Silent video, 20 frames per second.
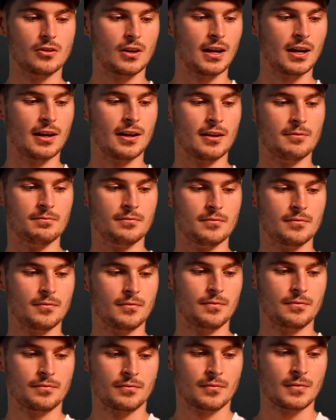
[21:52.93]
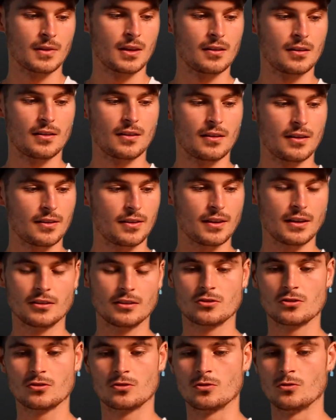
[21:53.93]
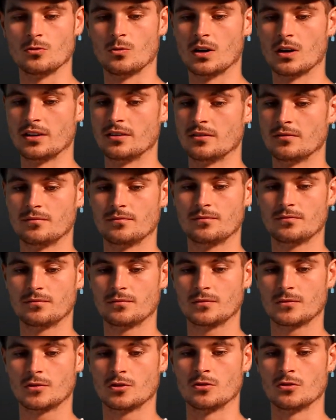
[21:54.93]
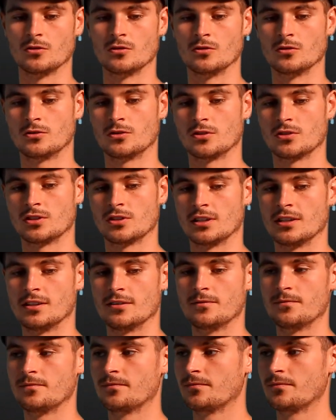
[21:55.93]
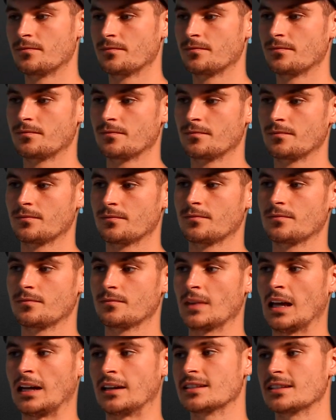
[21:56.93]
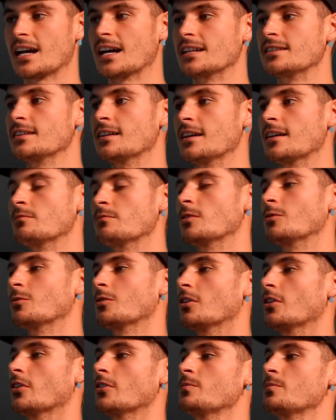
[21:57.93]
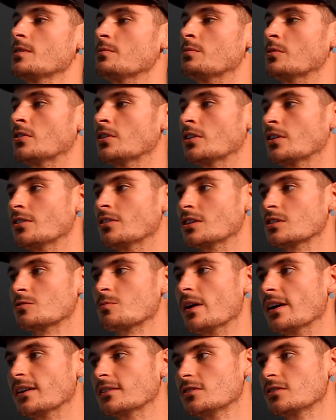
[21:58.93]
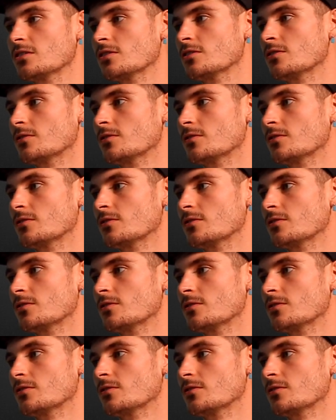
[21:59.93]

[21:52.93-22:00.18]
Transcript: I think it's a 2-1 to City, and a tighter game than what a lot of people are going to expect.